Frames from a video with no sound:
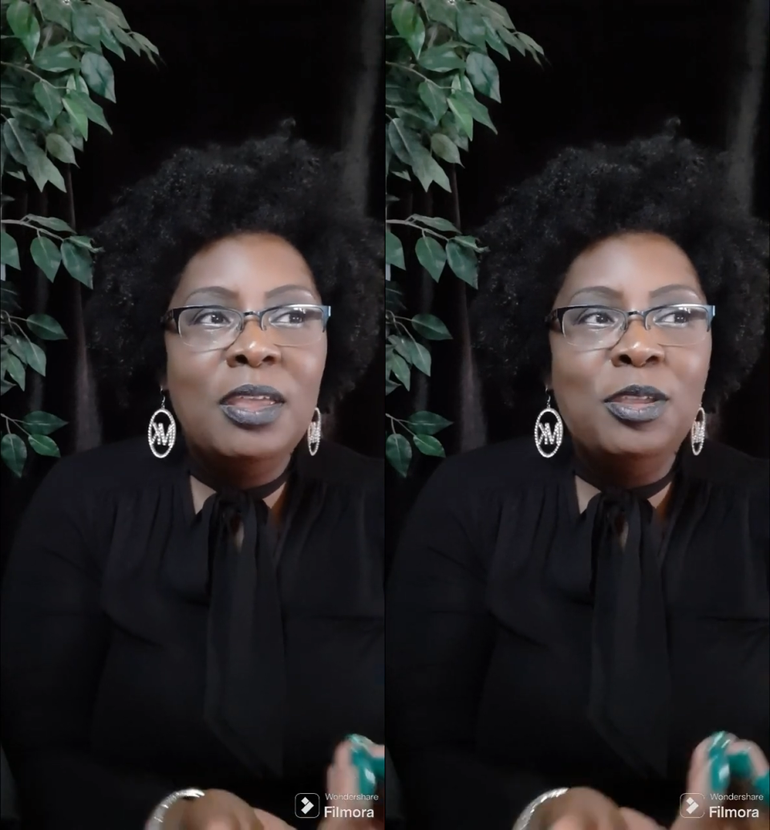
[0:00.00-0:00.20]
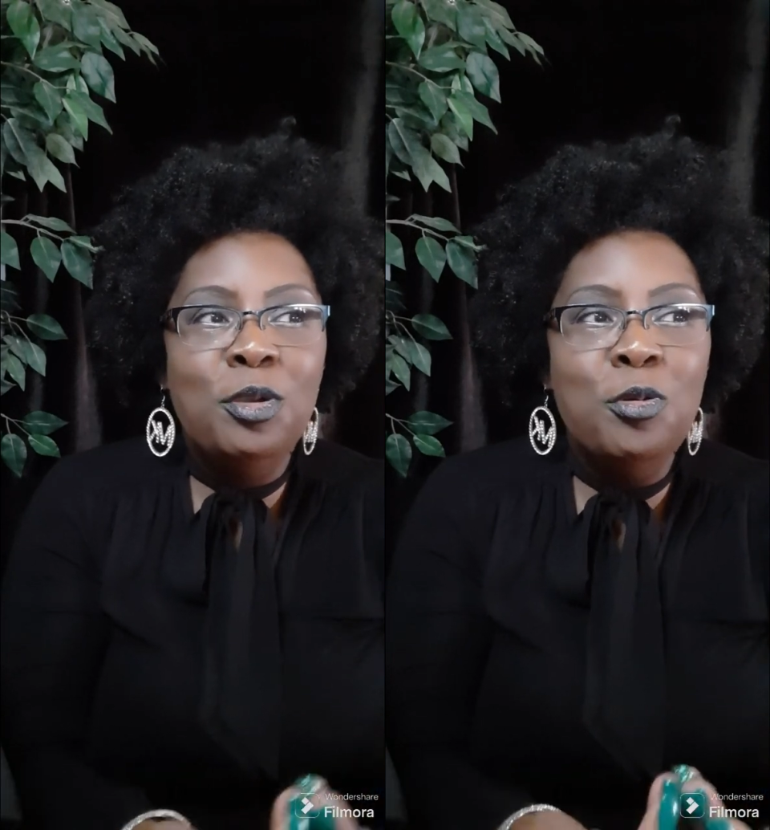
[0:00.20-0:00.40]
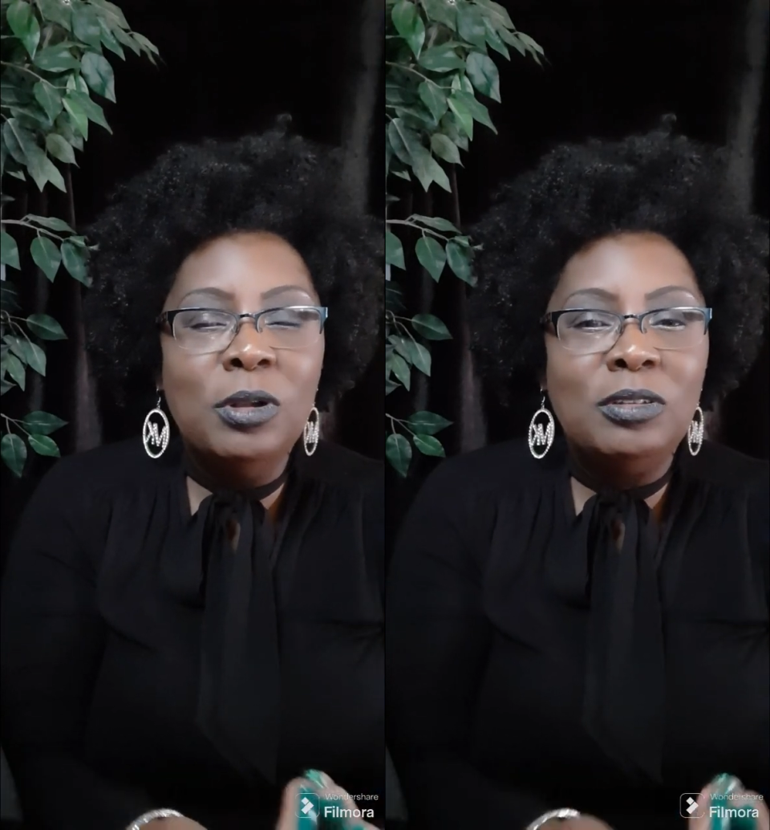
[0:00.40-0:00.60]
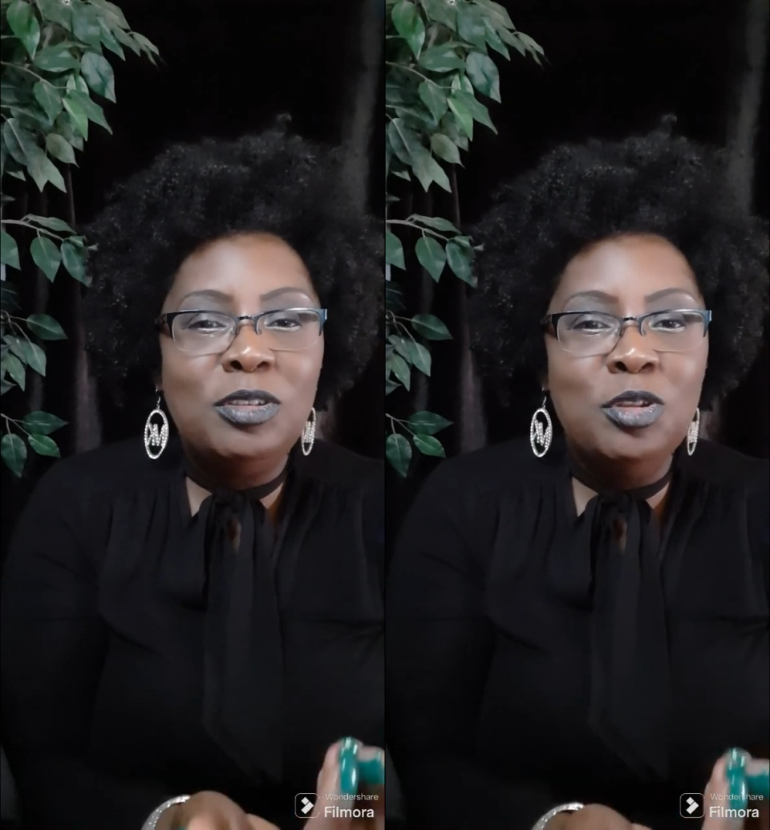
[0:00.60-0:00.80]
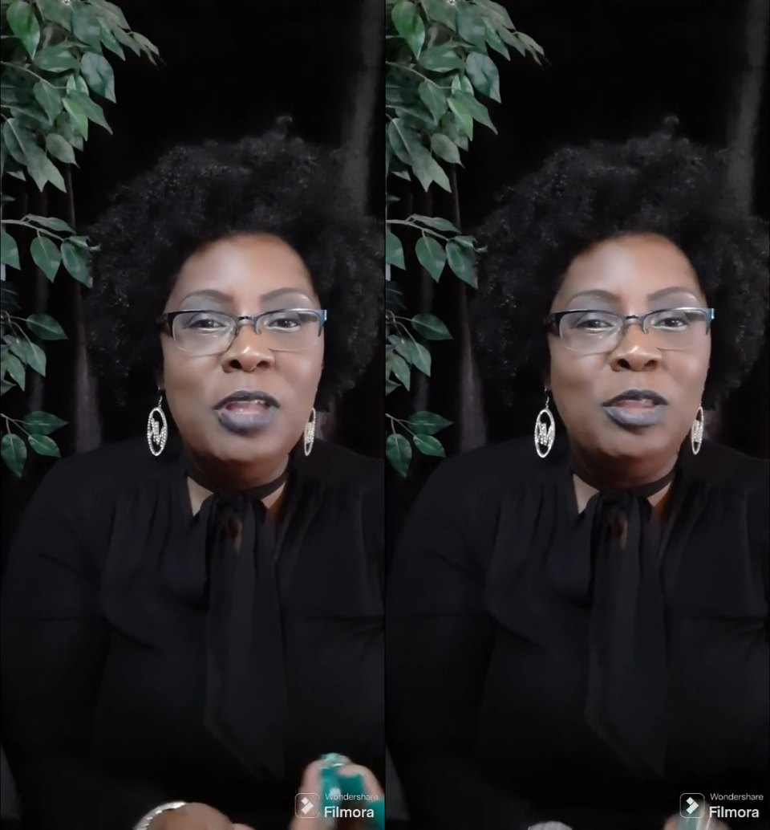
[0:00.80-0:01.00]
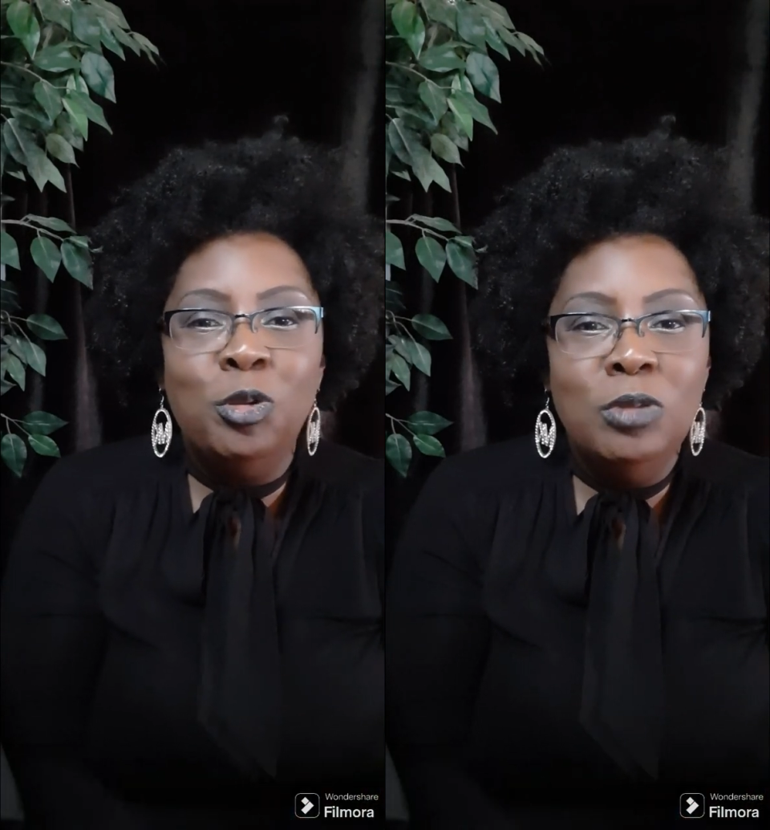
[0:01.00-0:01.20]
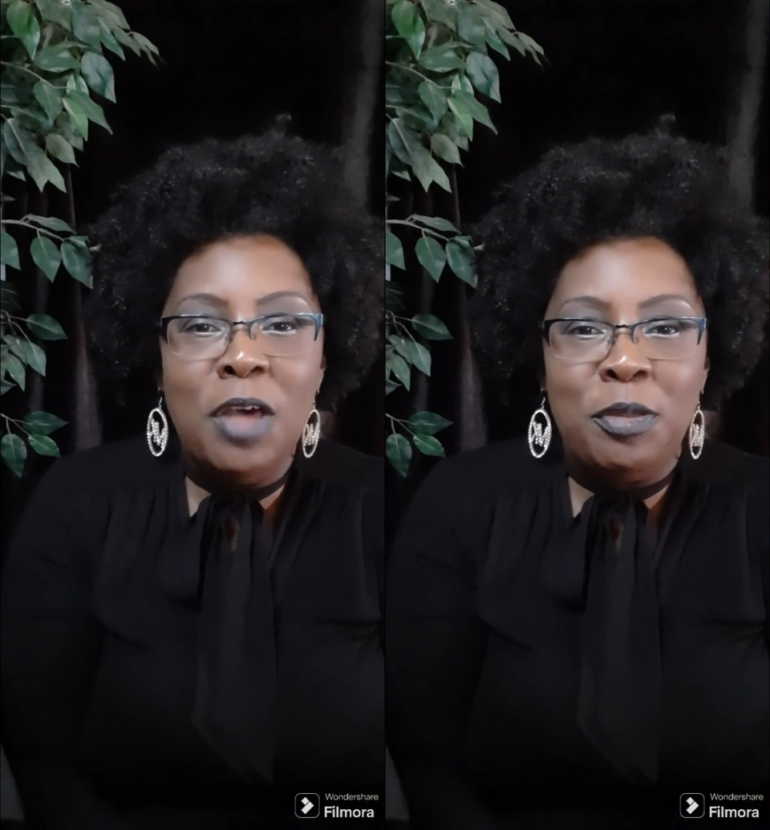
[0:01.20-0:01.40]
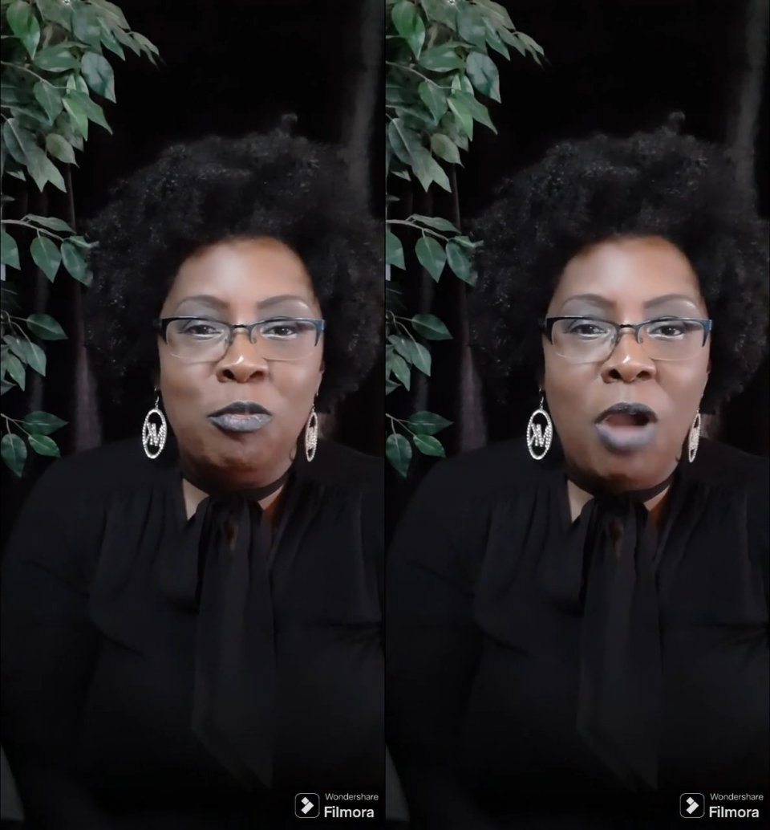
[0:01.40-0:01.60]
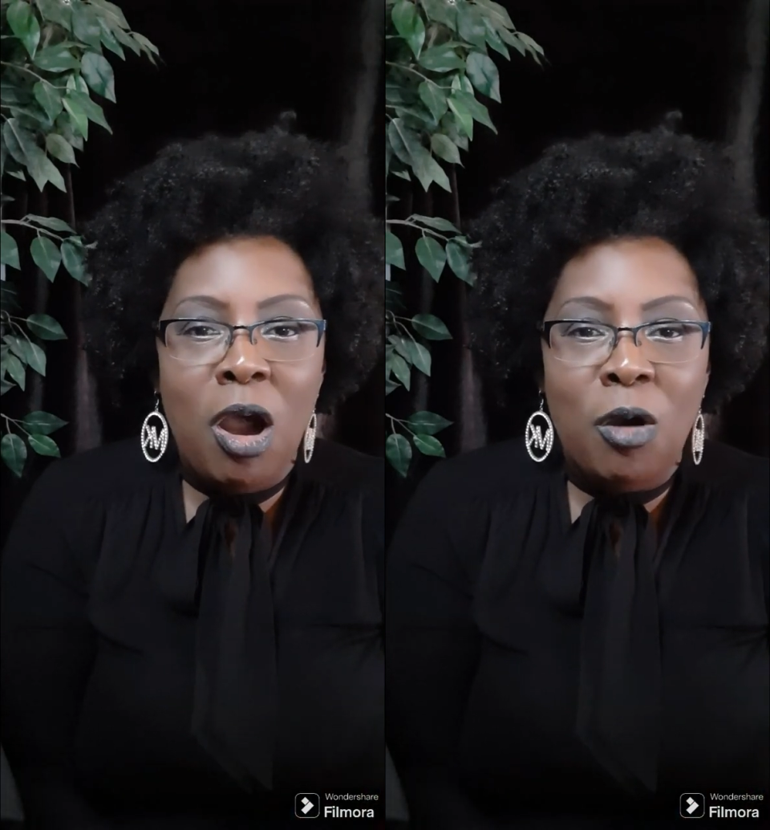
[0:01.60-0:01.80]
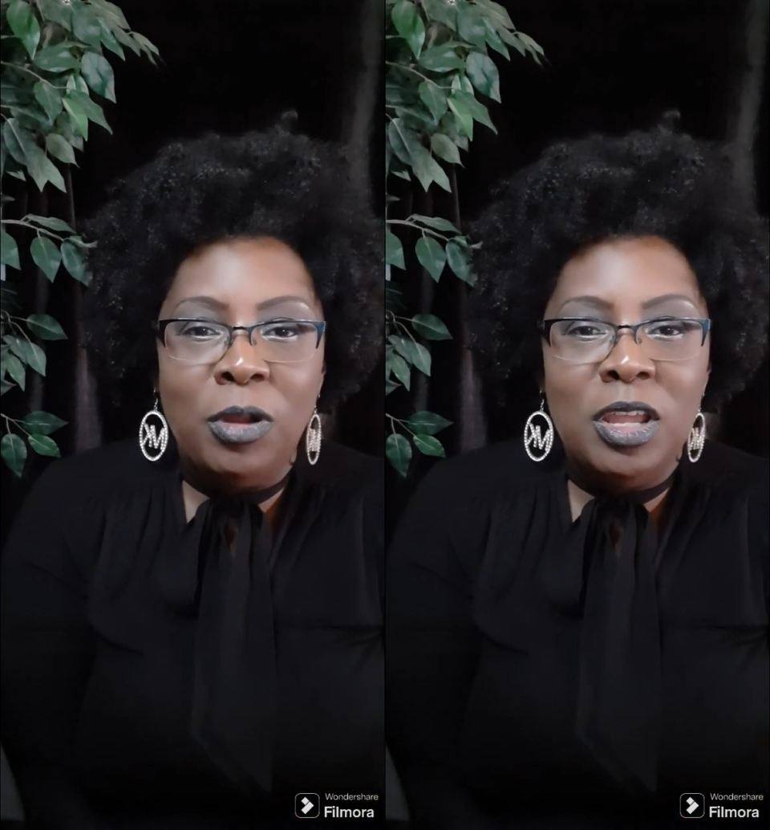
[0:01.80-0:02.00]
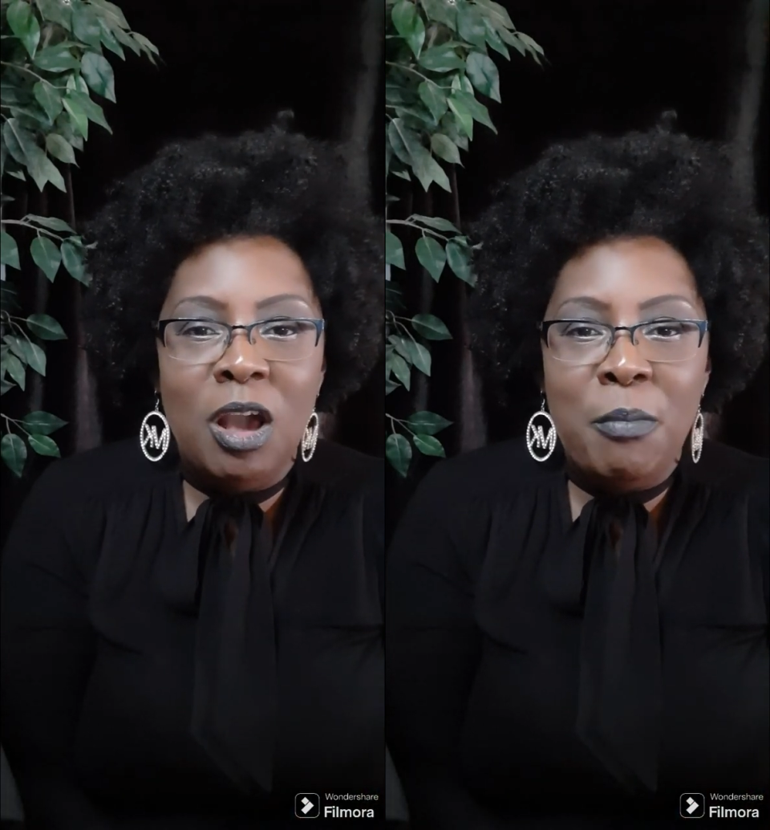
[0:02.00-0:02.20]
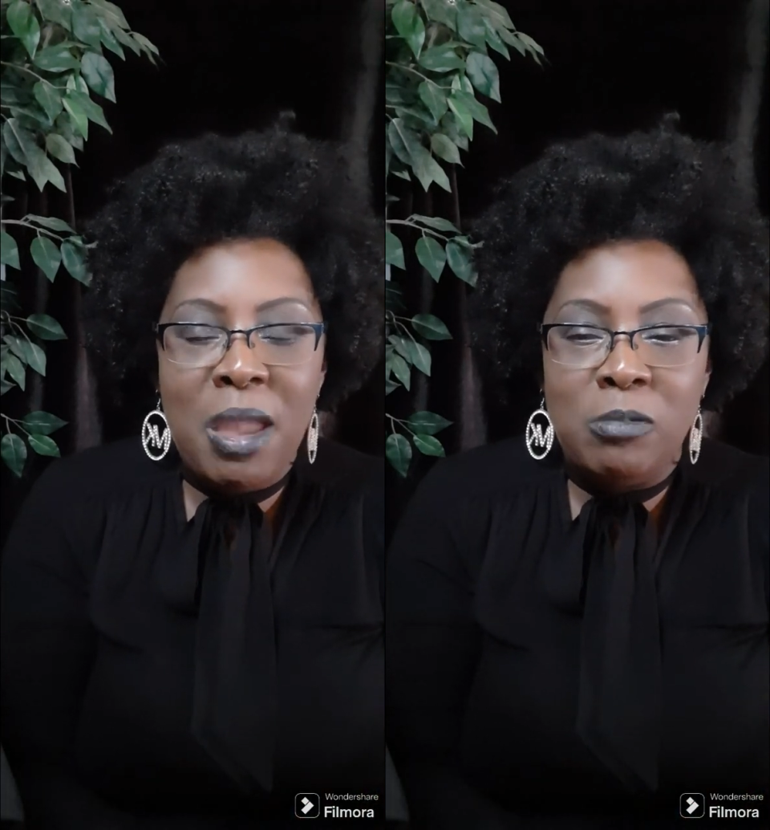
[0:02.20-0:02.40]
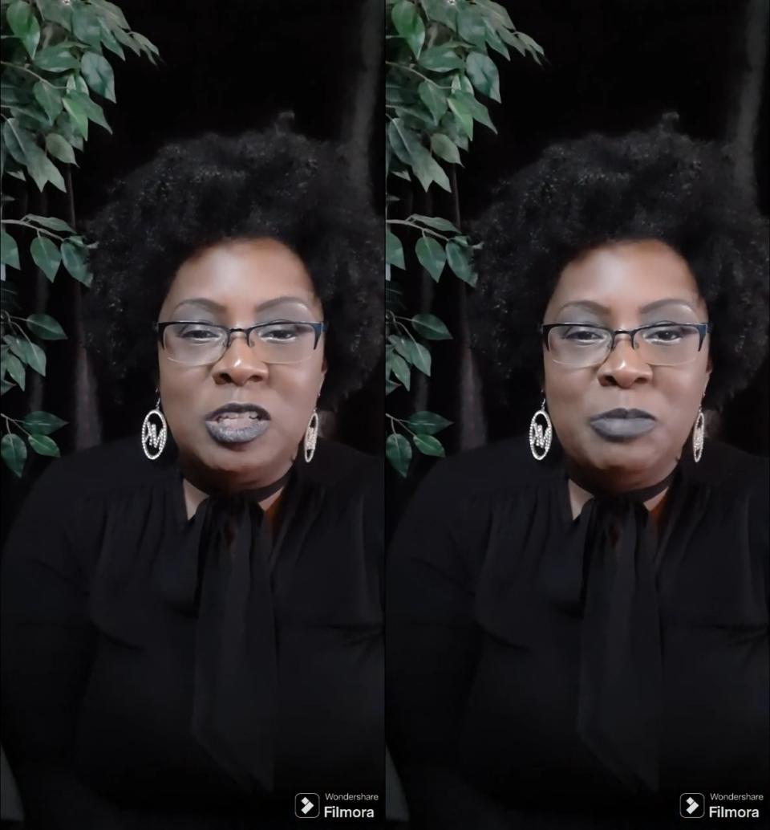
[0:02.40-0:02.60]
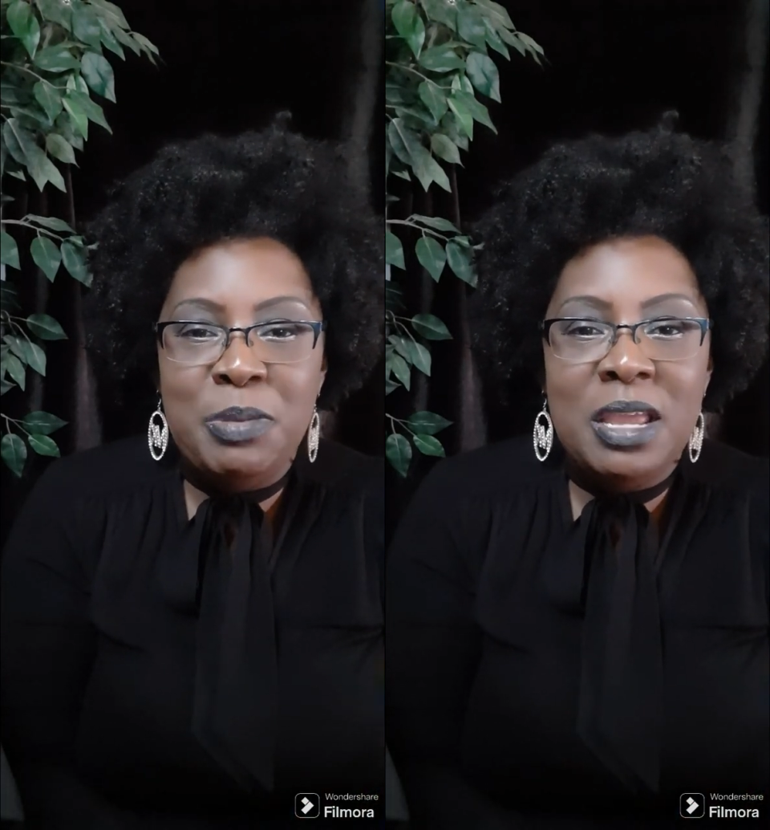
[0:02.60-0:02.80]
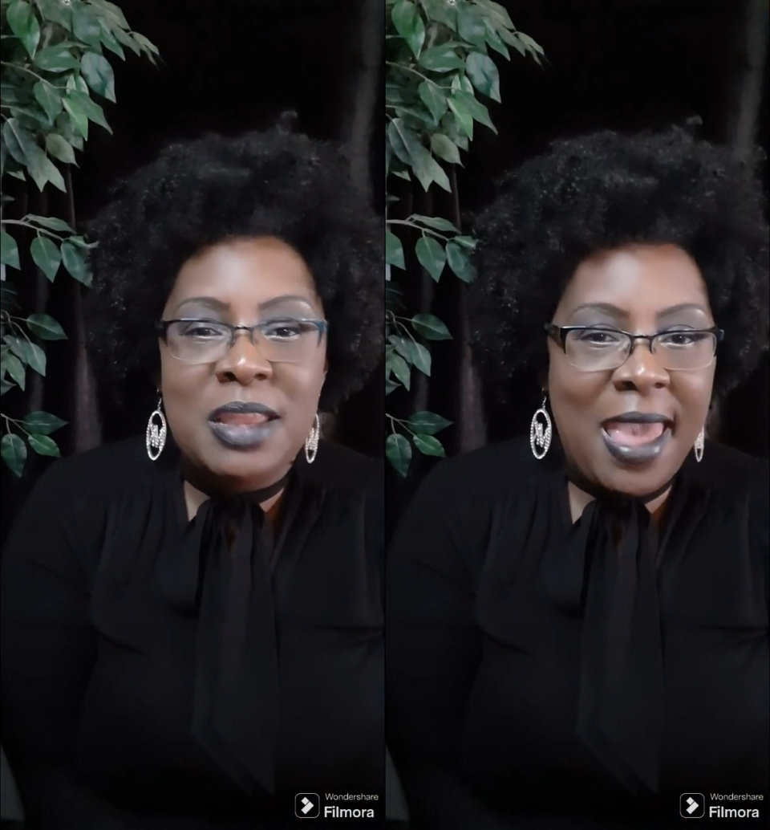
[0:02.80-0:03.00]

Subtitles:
you didn't do nothing wrong and the young man was just being